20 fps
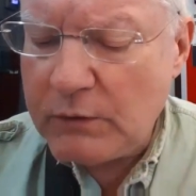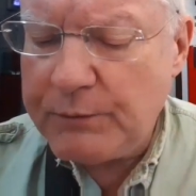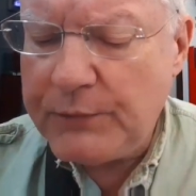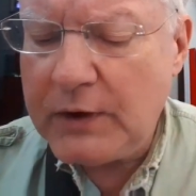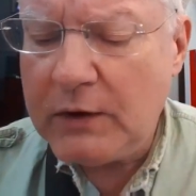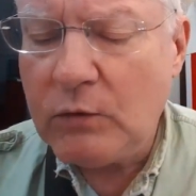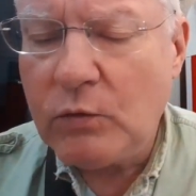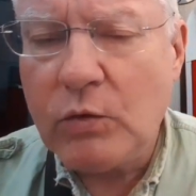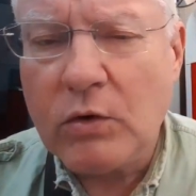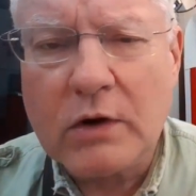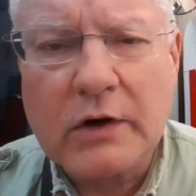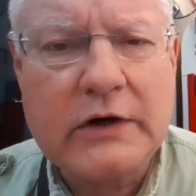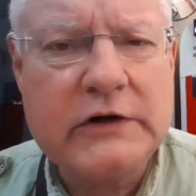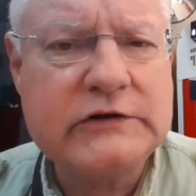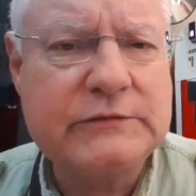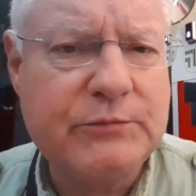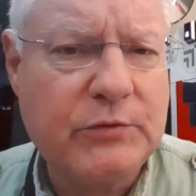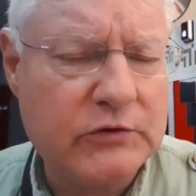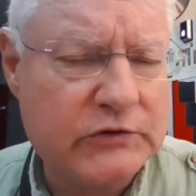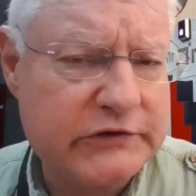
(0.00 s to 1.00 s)
But work
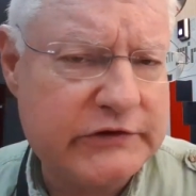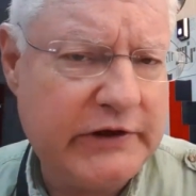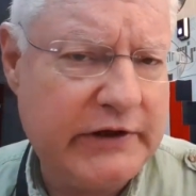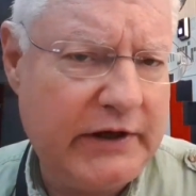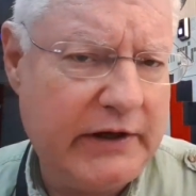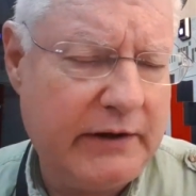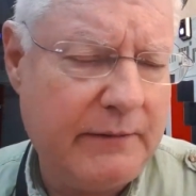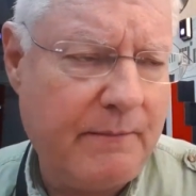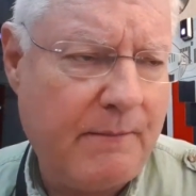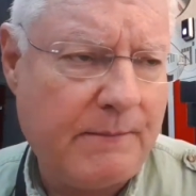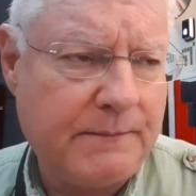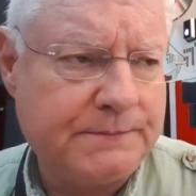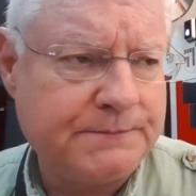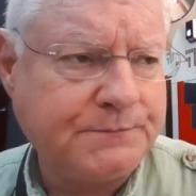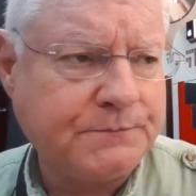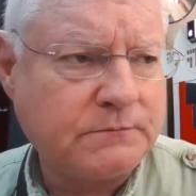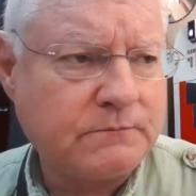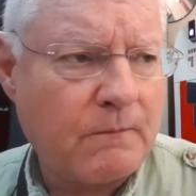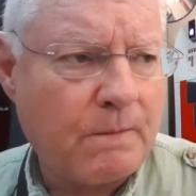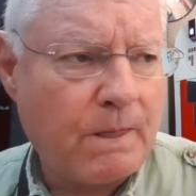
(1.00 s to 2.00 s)
is proceeding
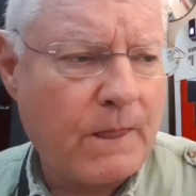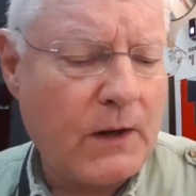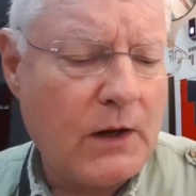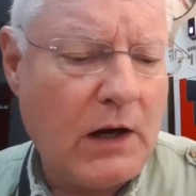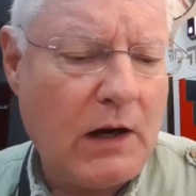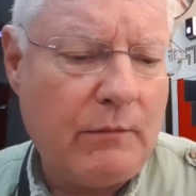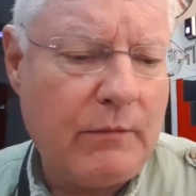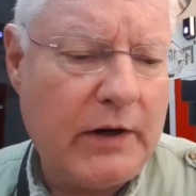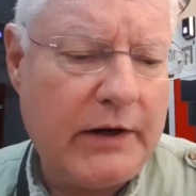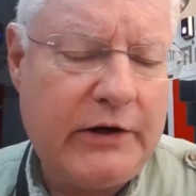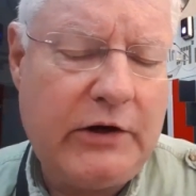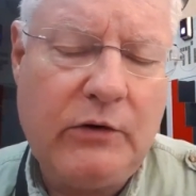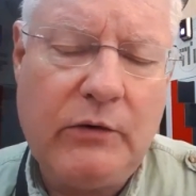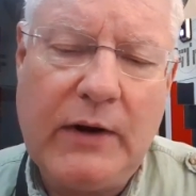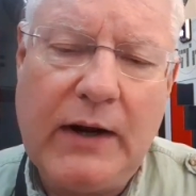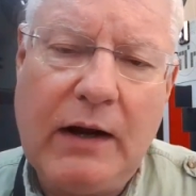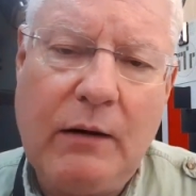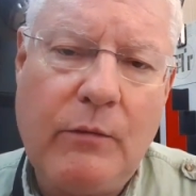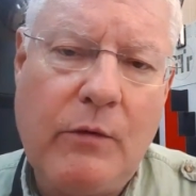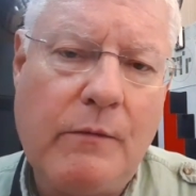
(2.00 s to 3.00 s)
on my new
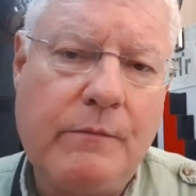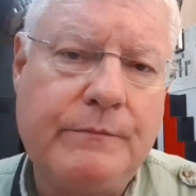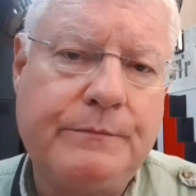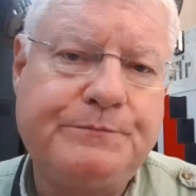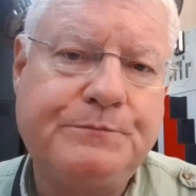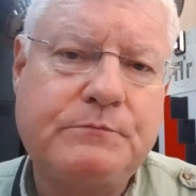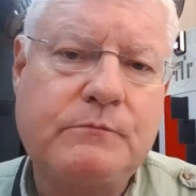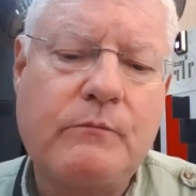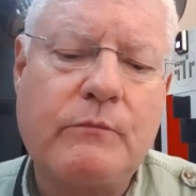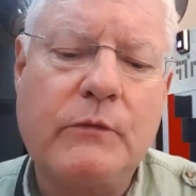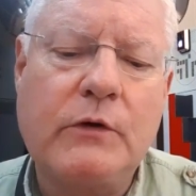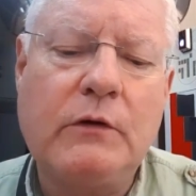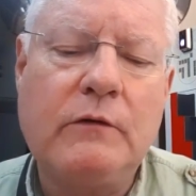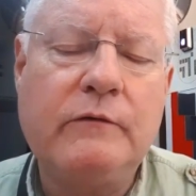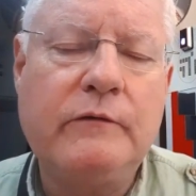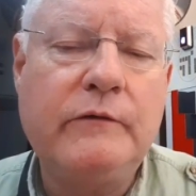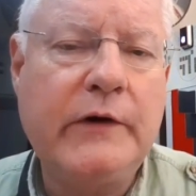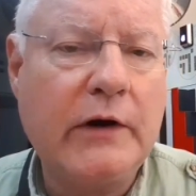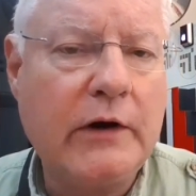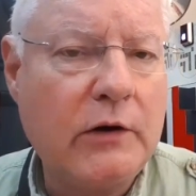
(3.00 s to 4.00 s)
album
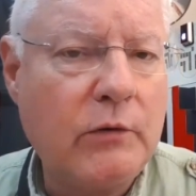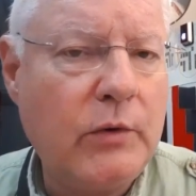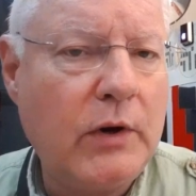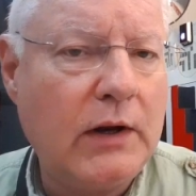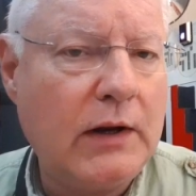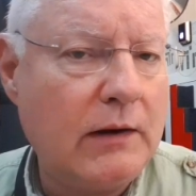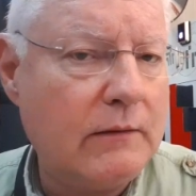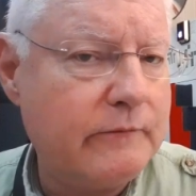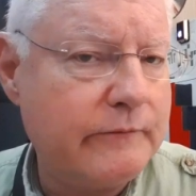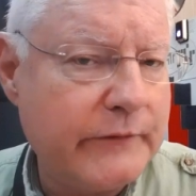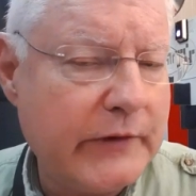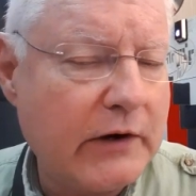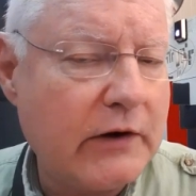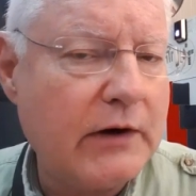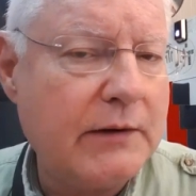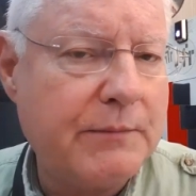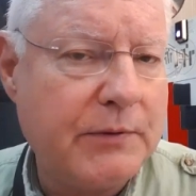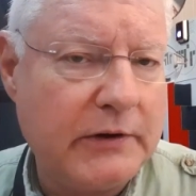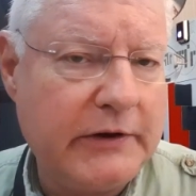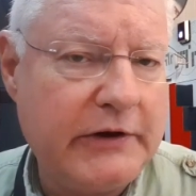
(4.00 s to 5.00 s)
very well. I'm
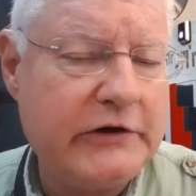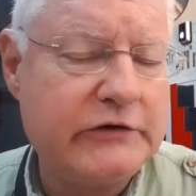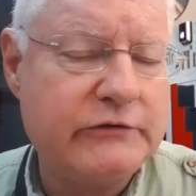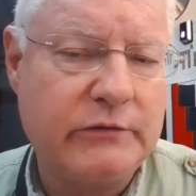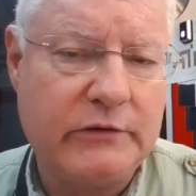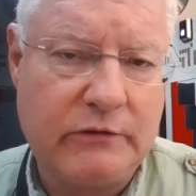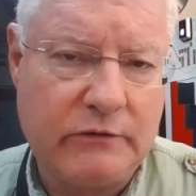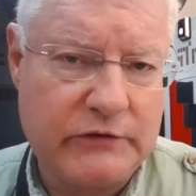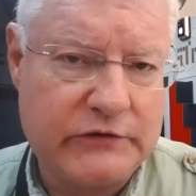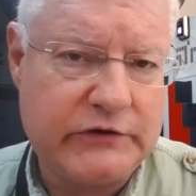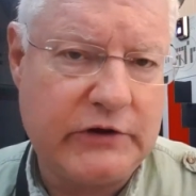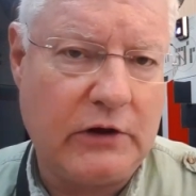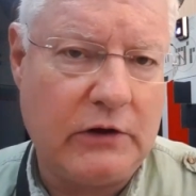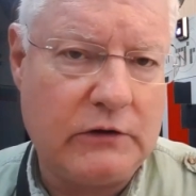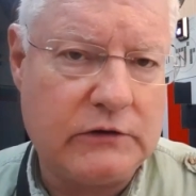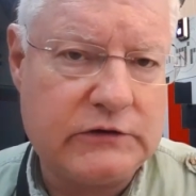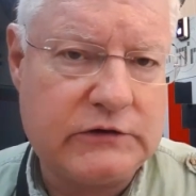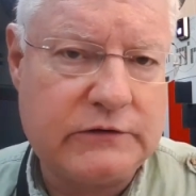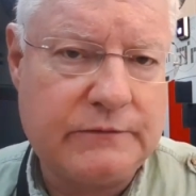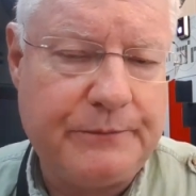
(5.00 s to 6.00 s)
very pleased with the
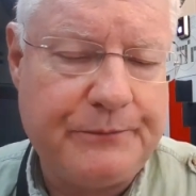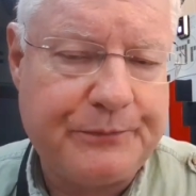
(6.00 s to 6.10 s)
results,